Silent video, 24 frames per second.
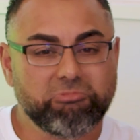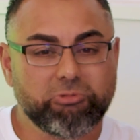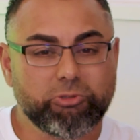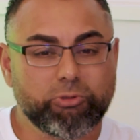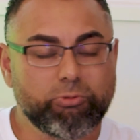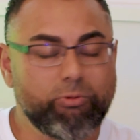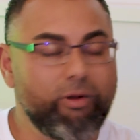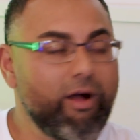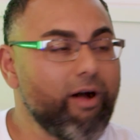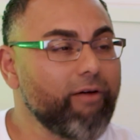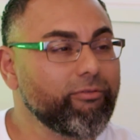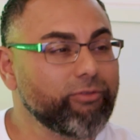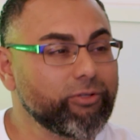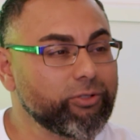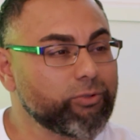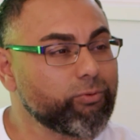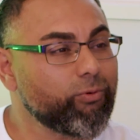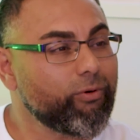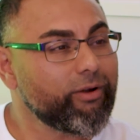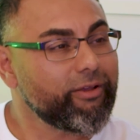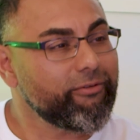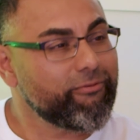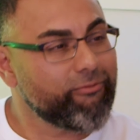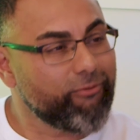12 to
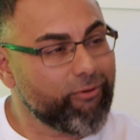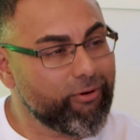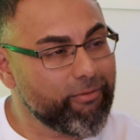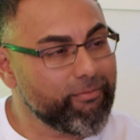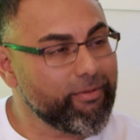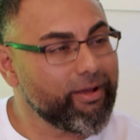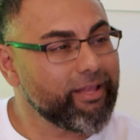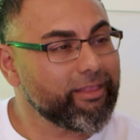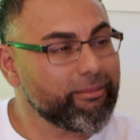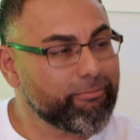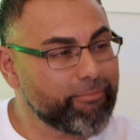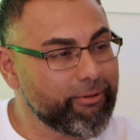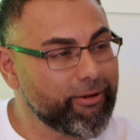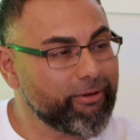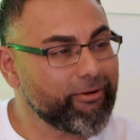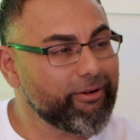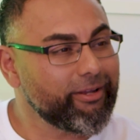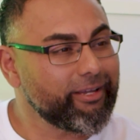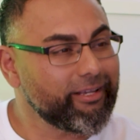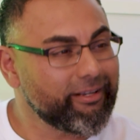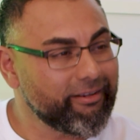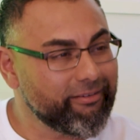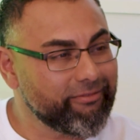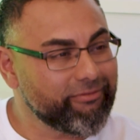24 month
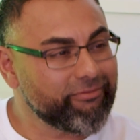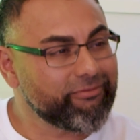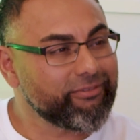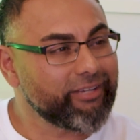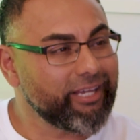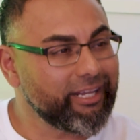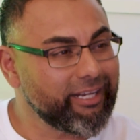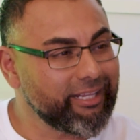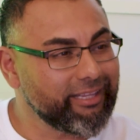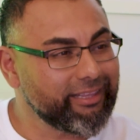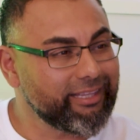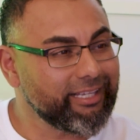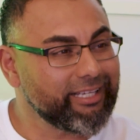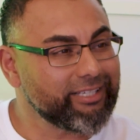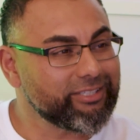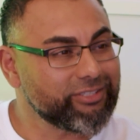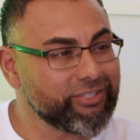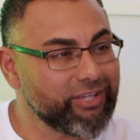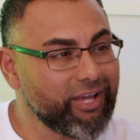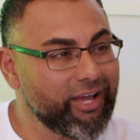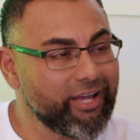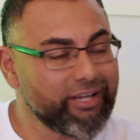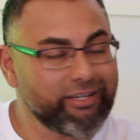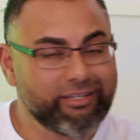period of getting things
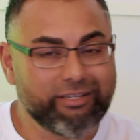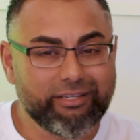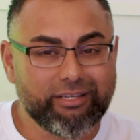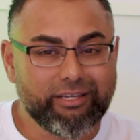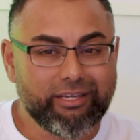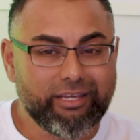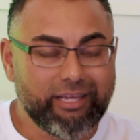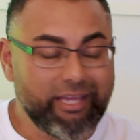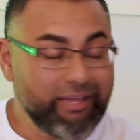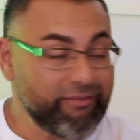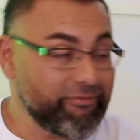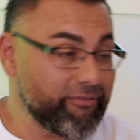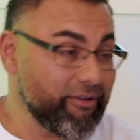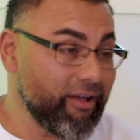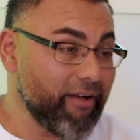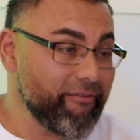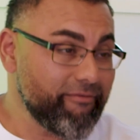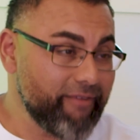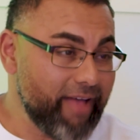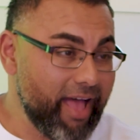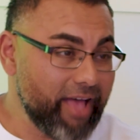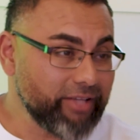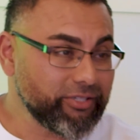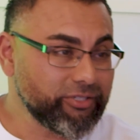done, if
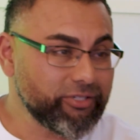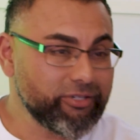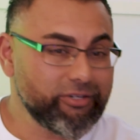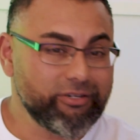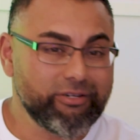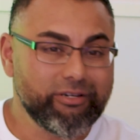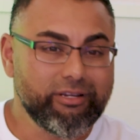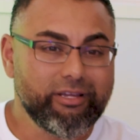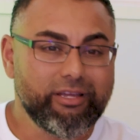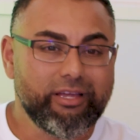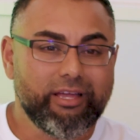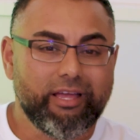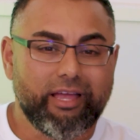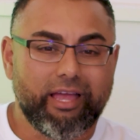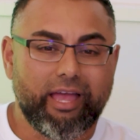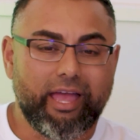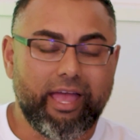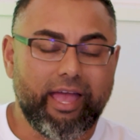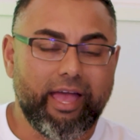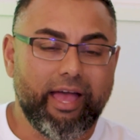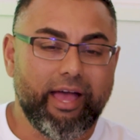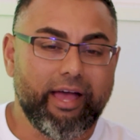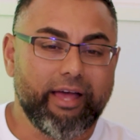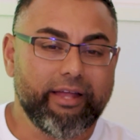not faster.
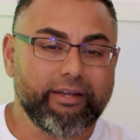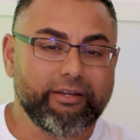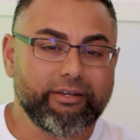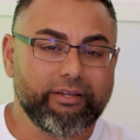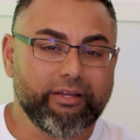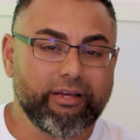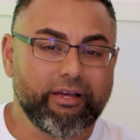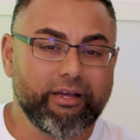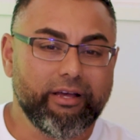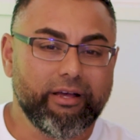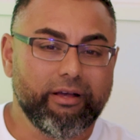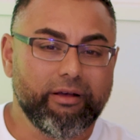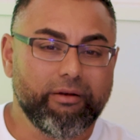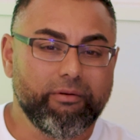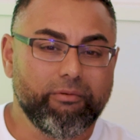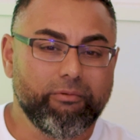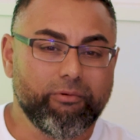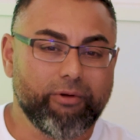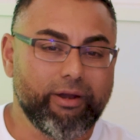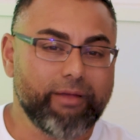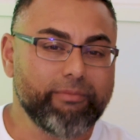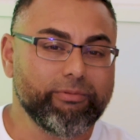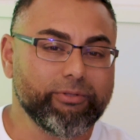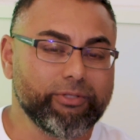And
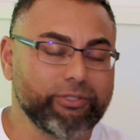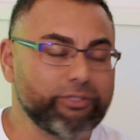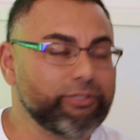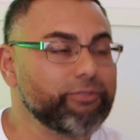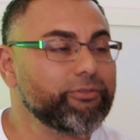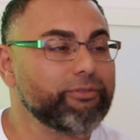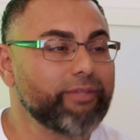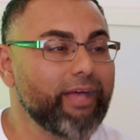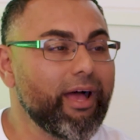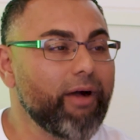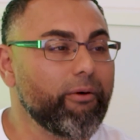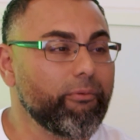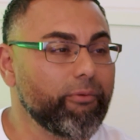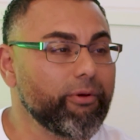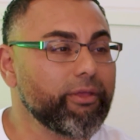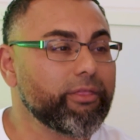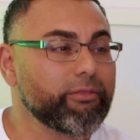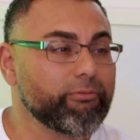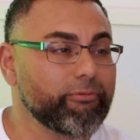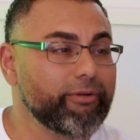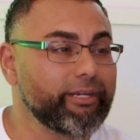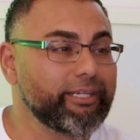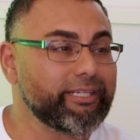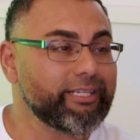we're able to do that
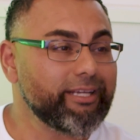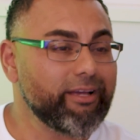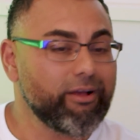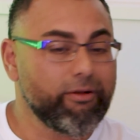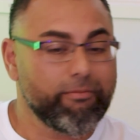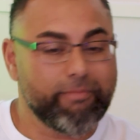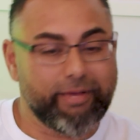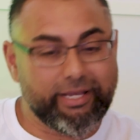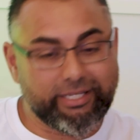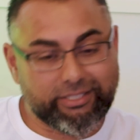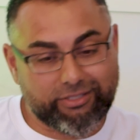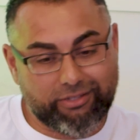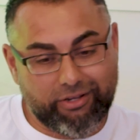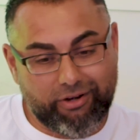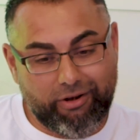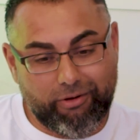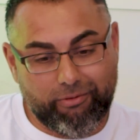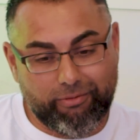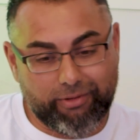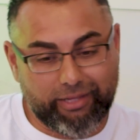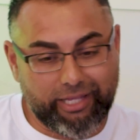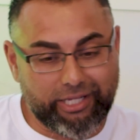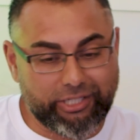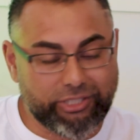with retail based on
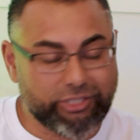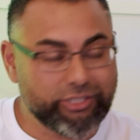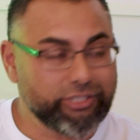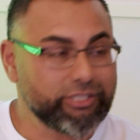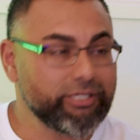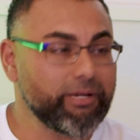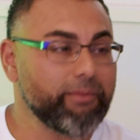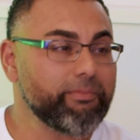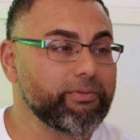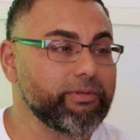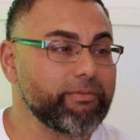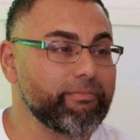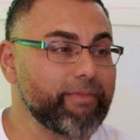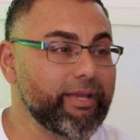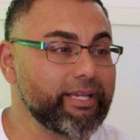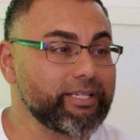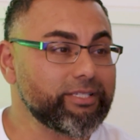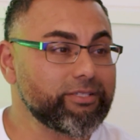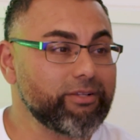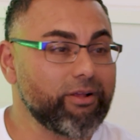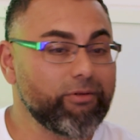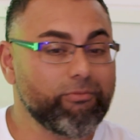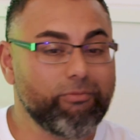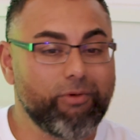our relationships and
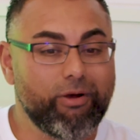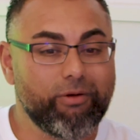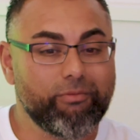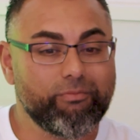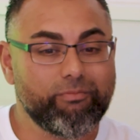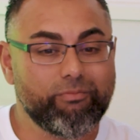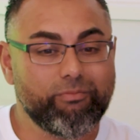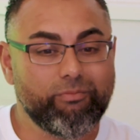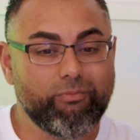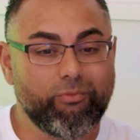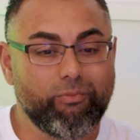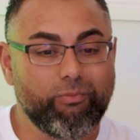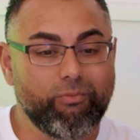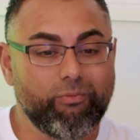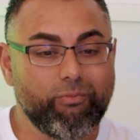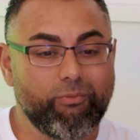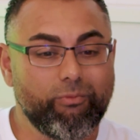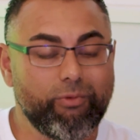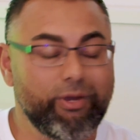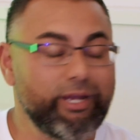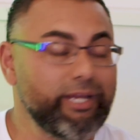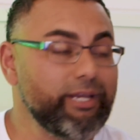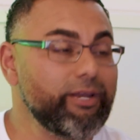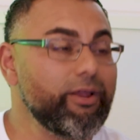based on what
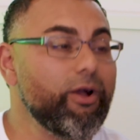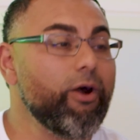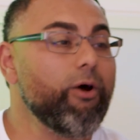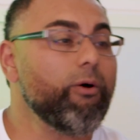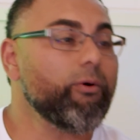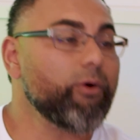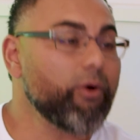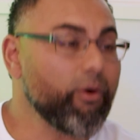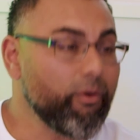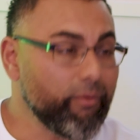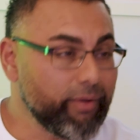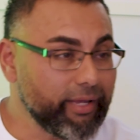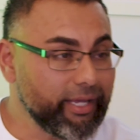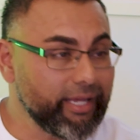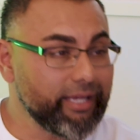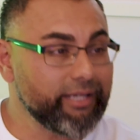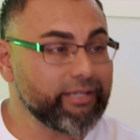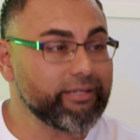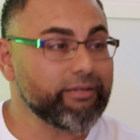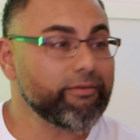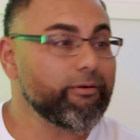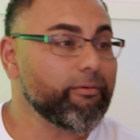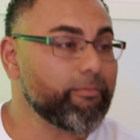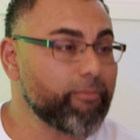we know going
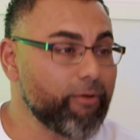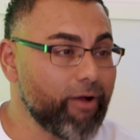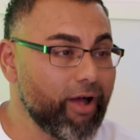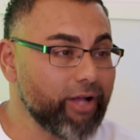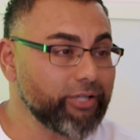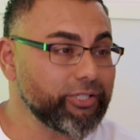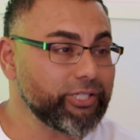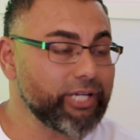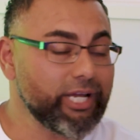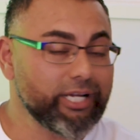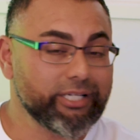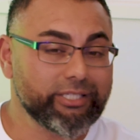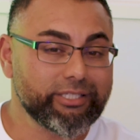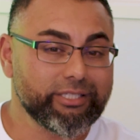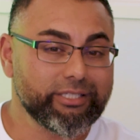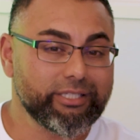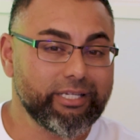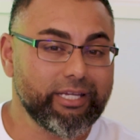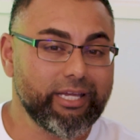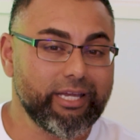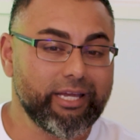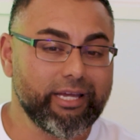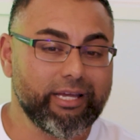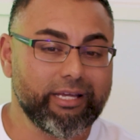into a project.
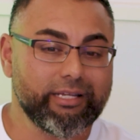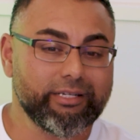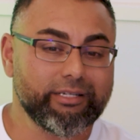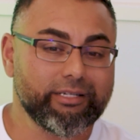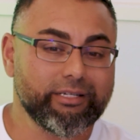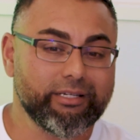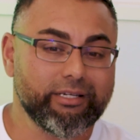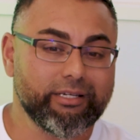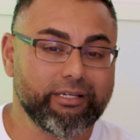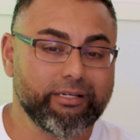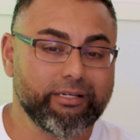And